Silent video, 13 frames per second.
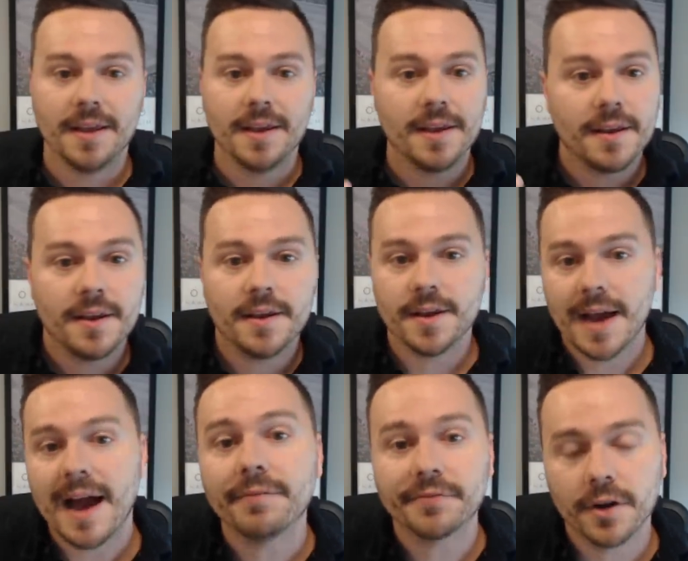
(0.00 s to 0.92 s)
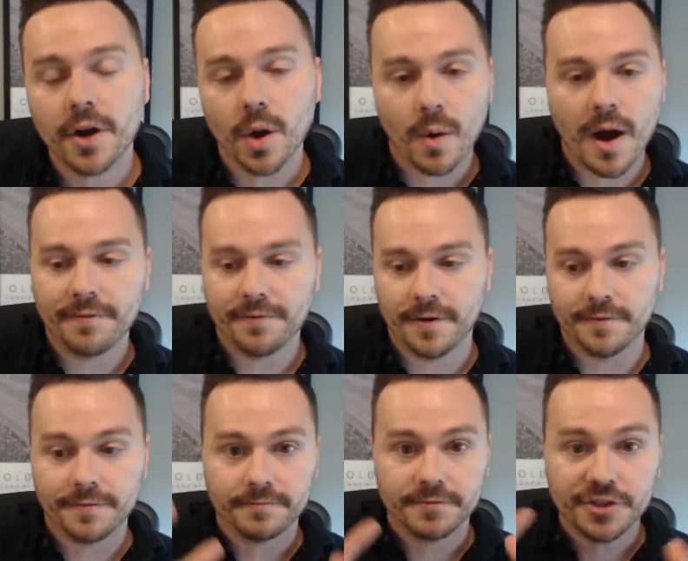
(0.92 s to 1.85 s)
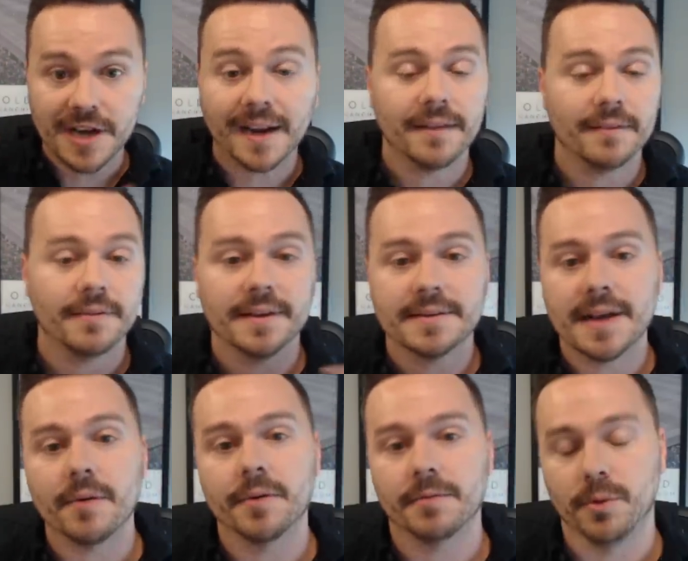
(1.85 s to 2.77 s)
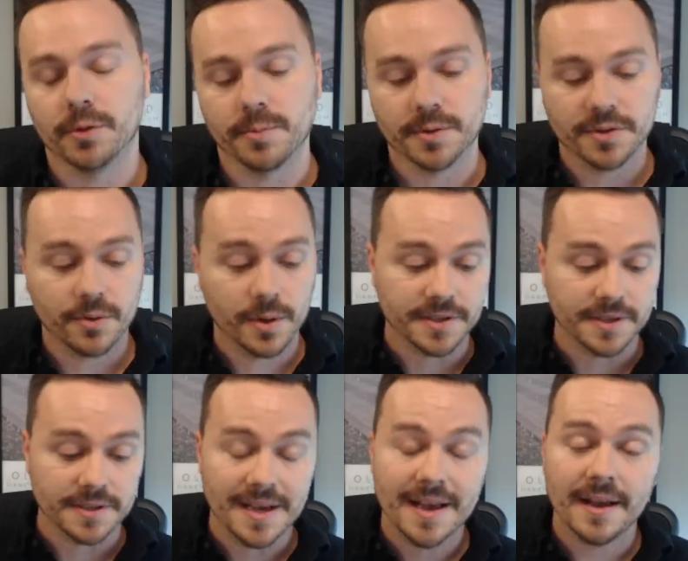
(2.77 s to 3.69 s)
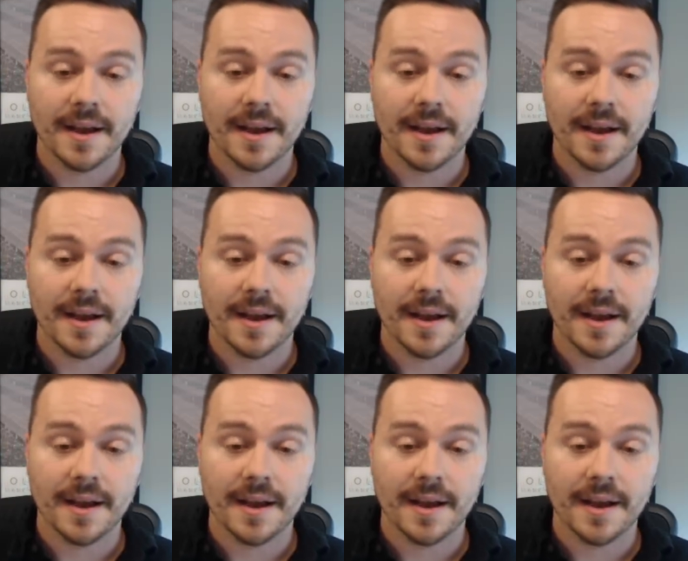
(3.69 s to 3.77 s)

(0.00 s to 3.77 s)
You have to go off of checking things out with multiple sources.